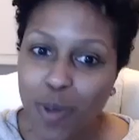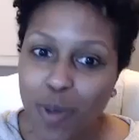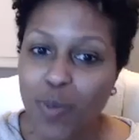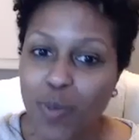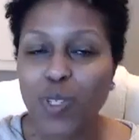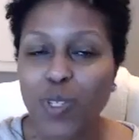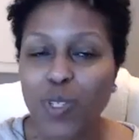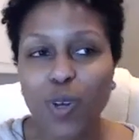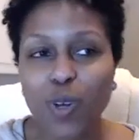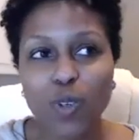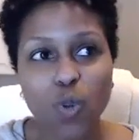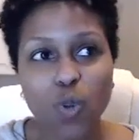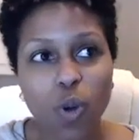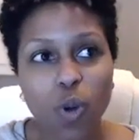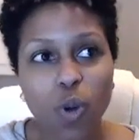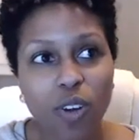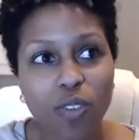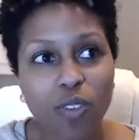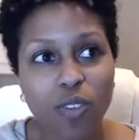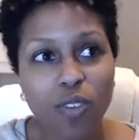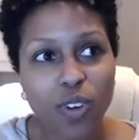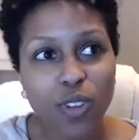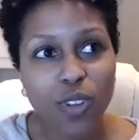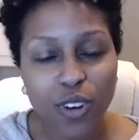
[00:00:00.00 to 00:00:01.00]
So 12
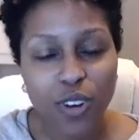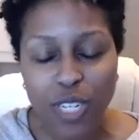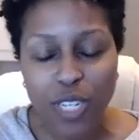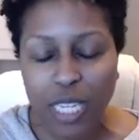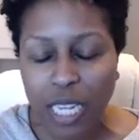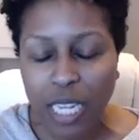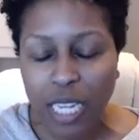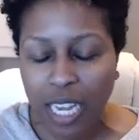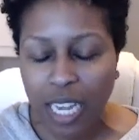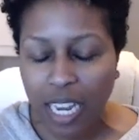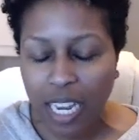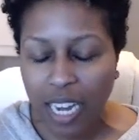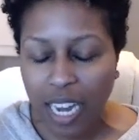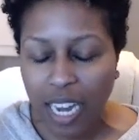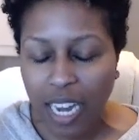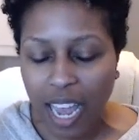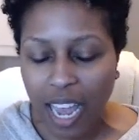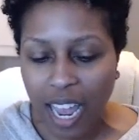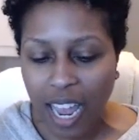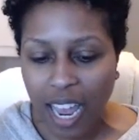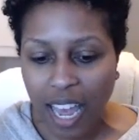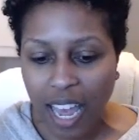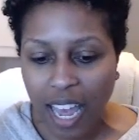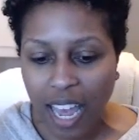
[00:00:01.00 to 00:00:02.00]
or 13.
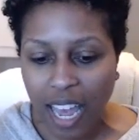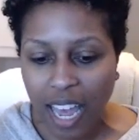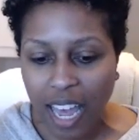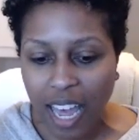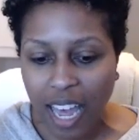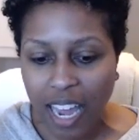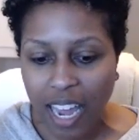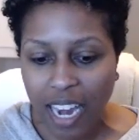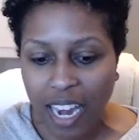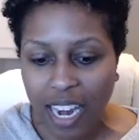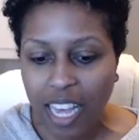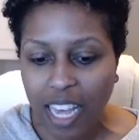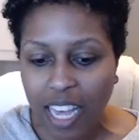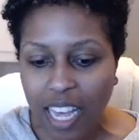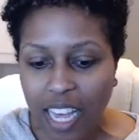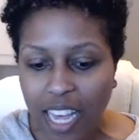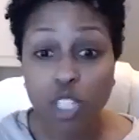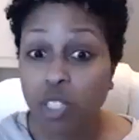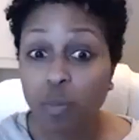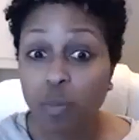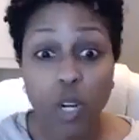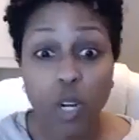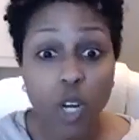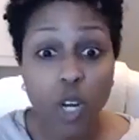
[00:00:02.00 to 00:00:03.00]
And it was
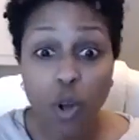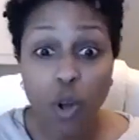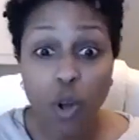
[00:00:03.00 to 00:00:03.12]
just a book of